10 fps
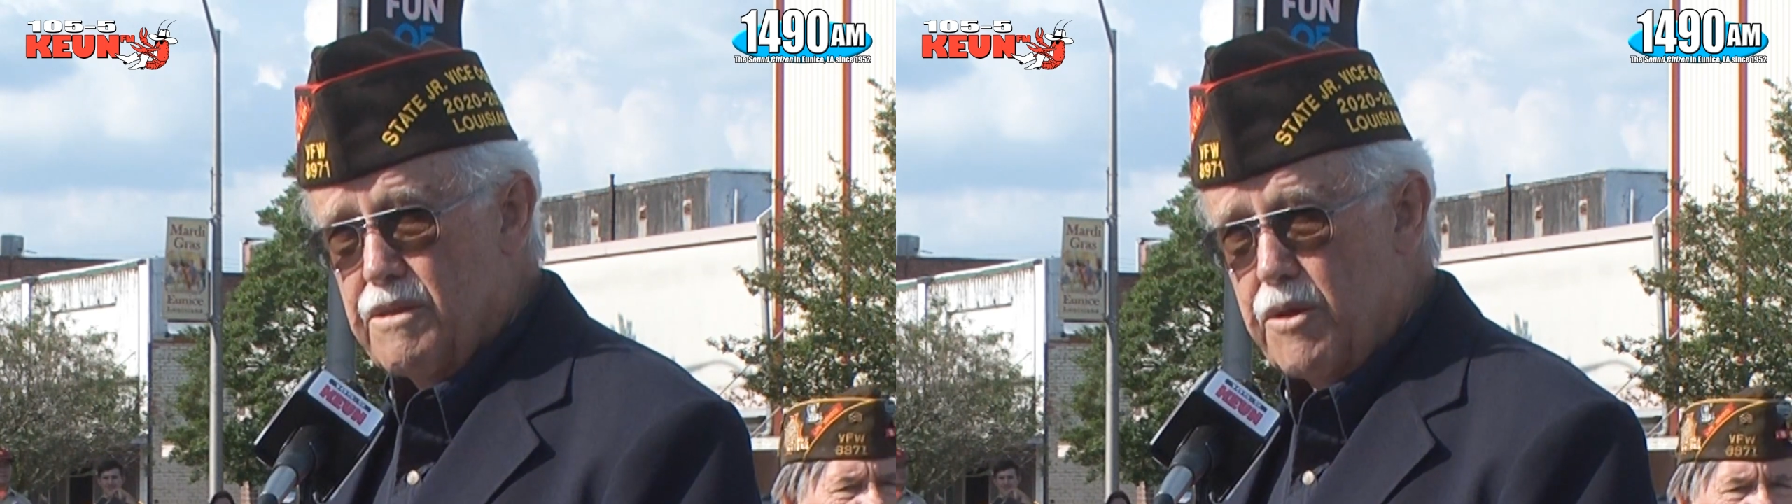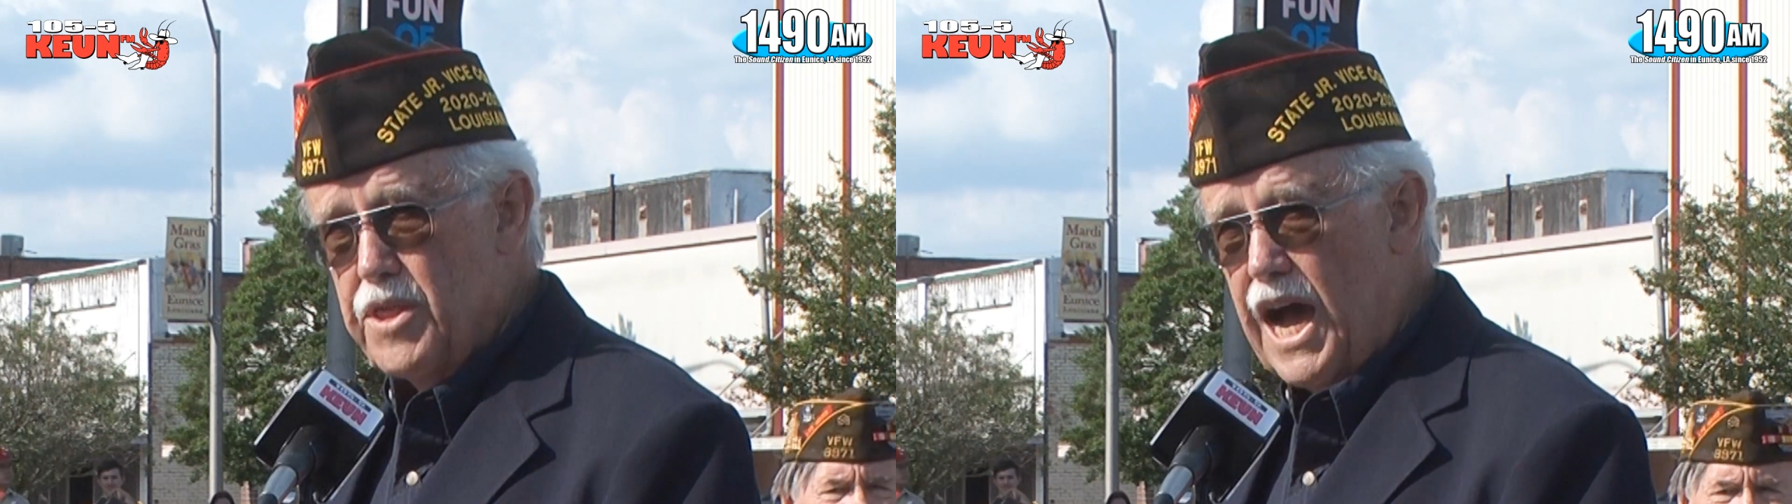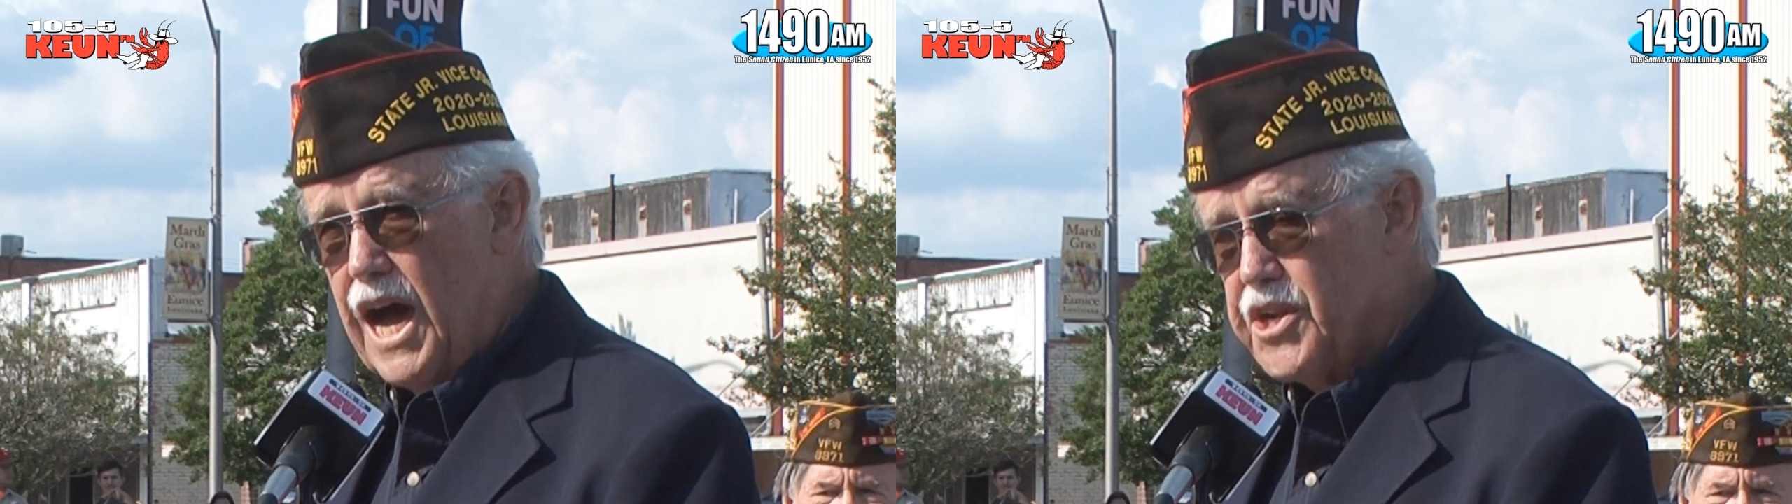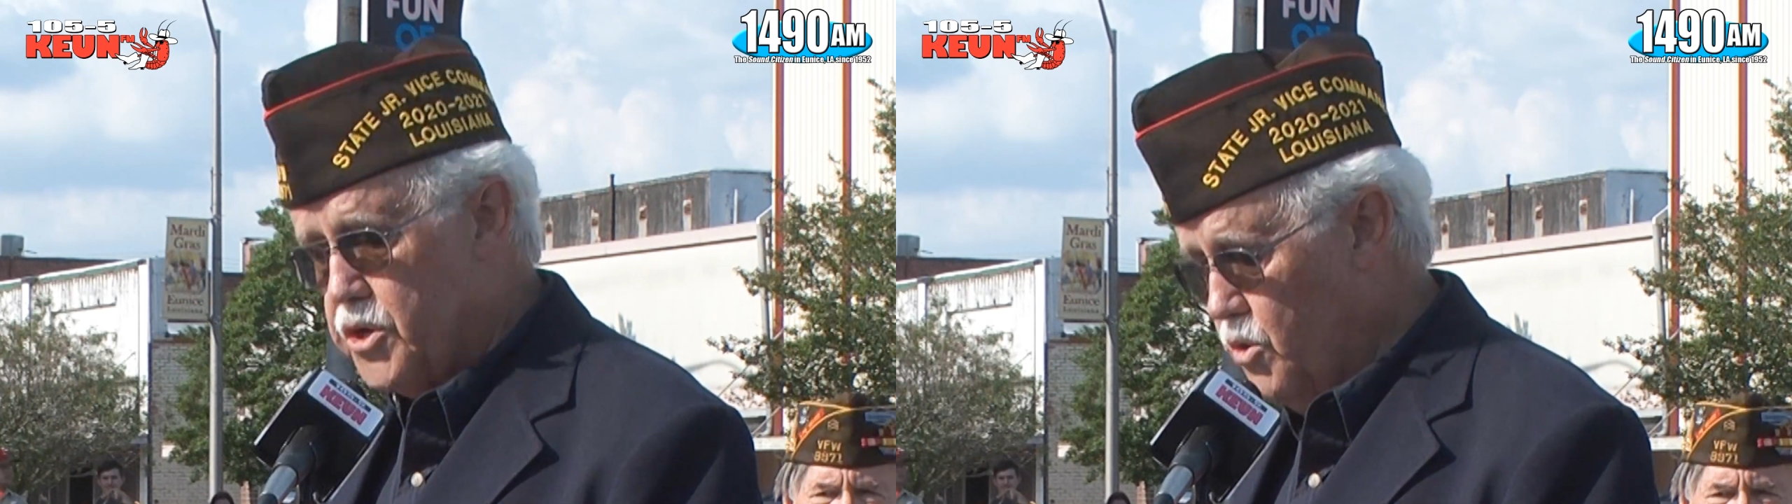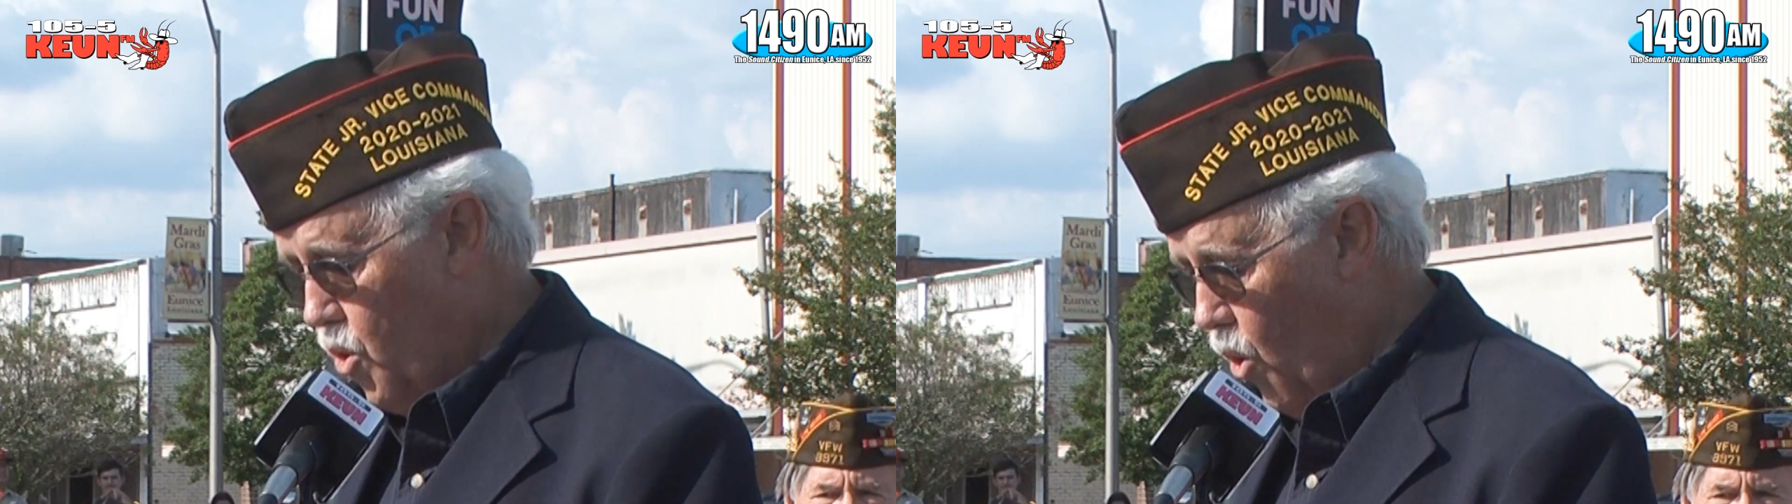They were the high
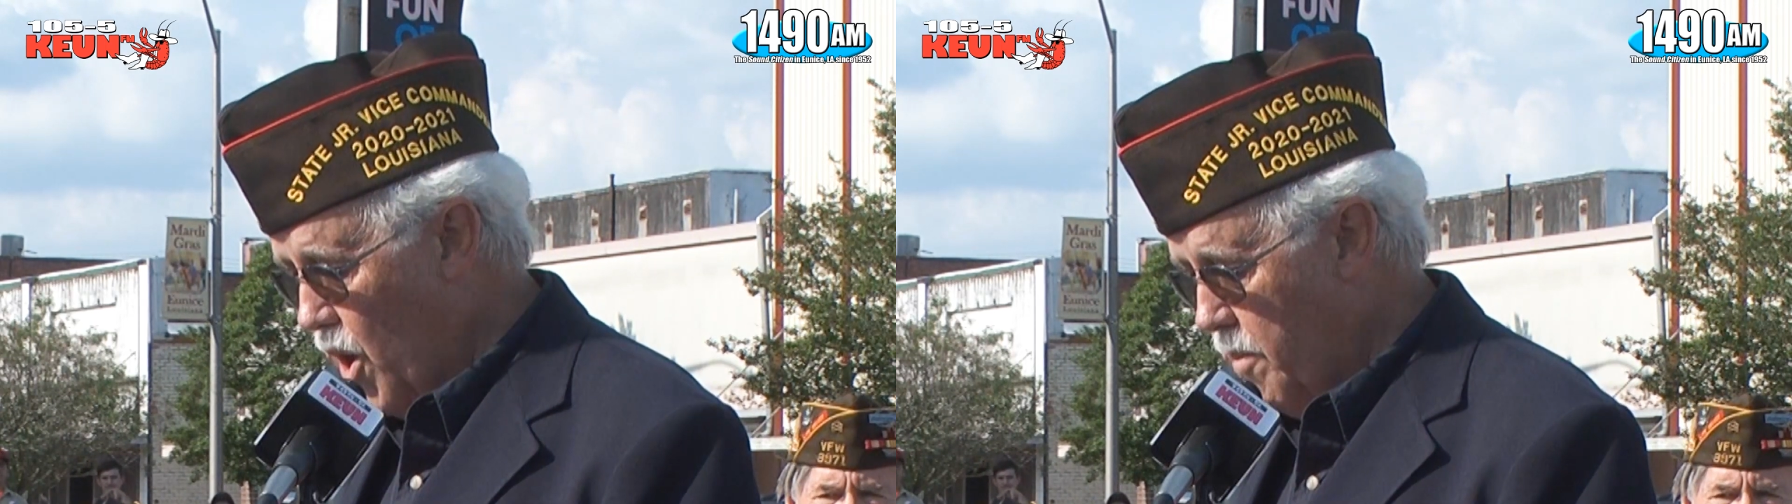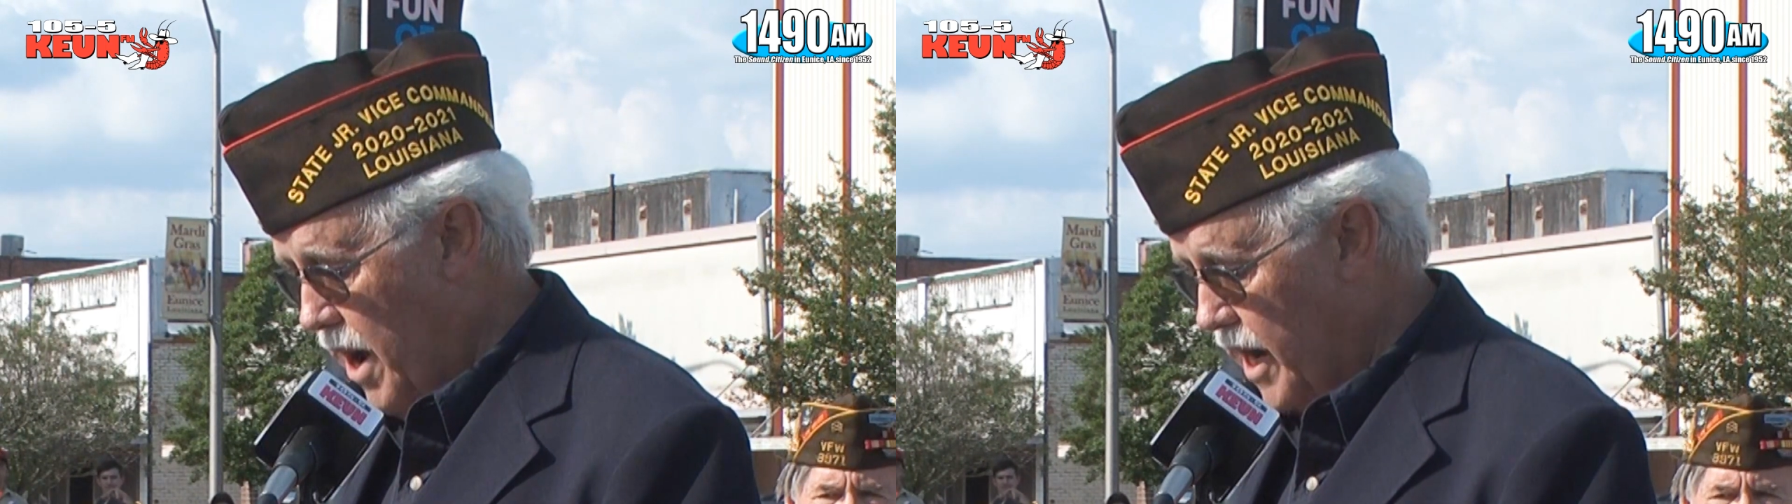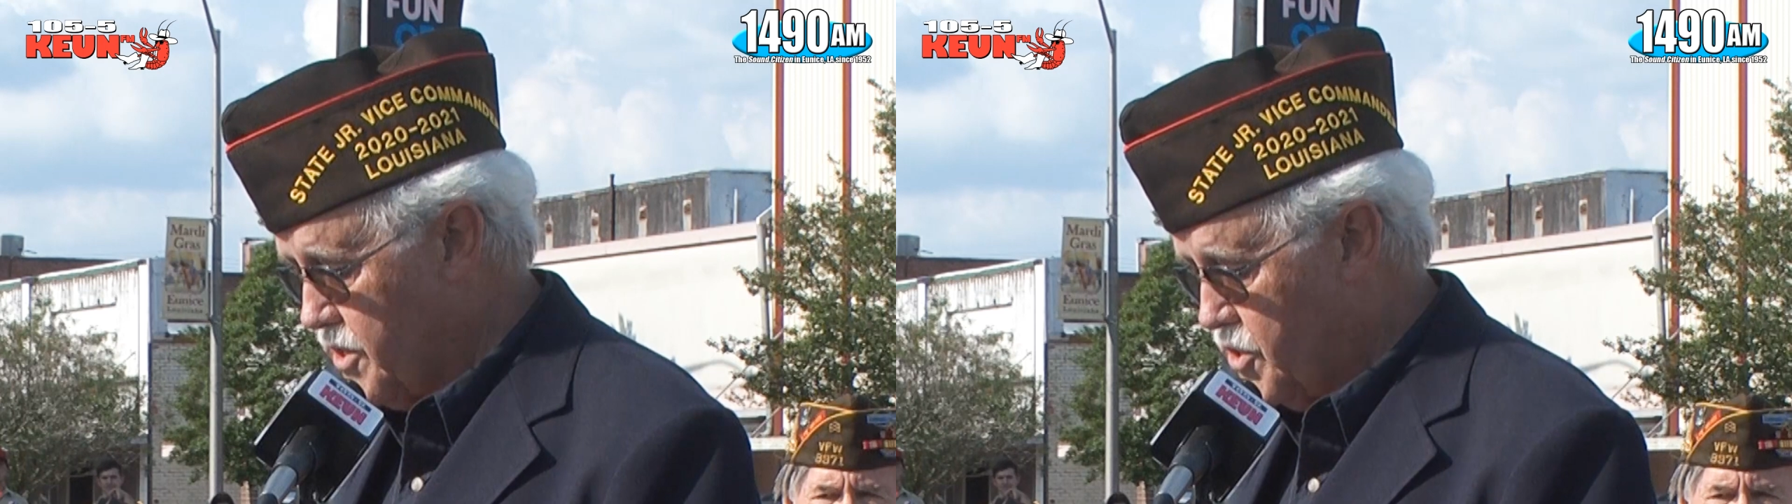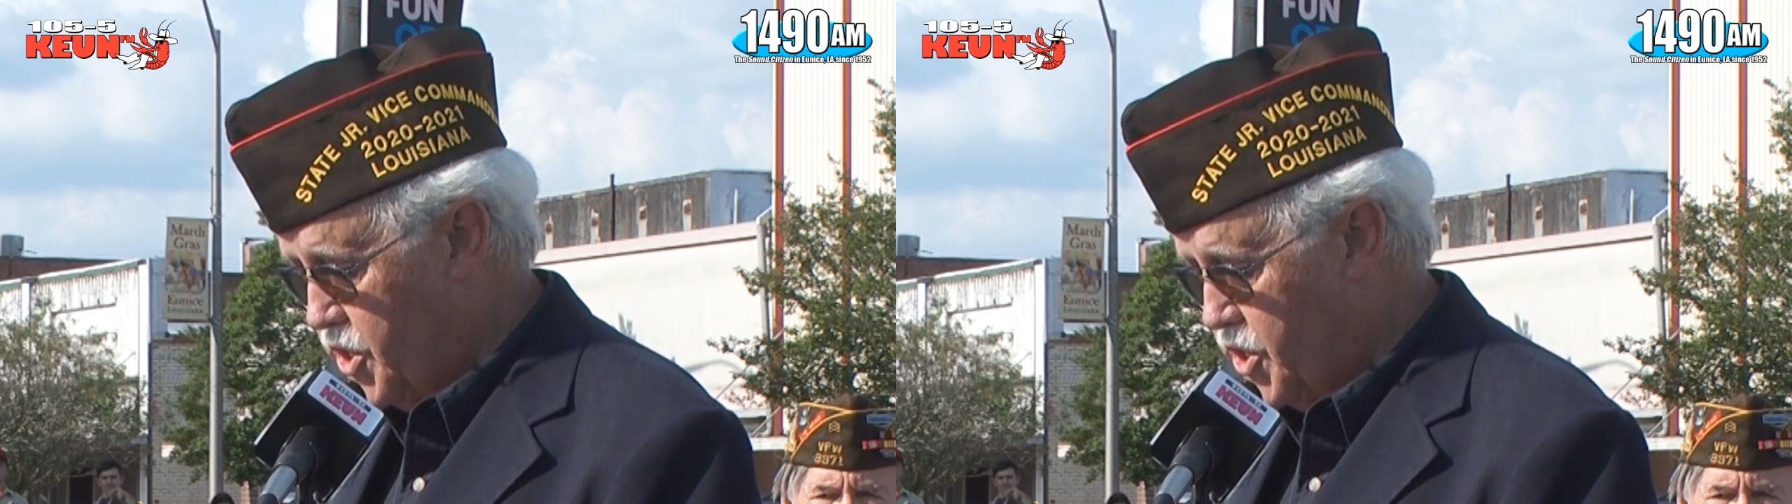school quarterbacks,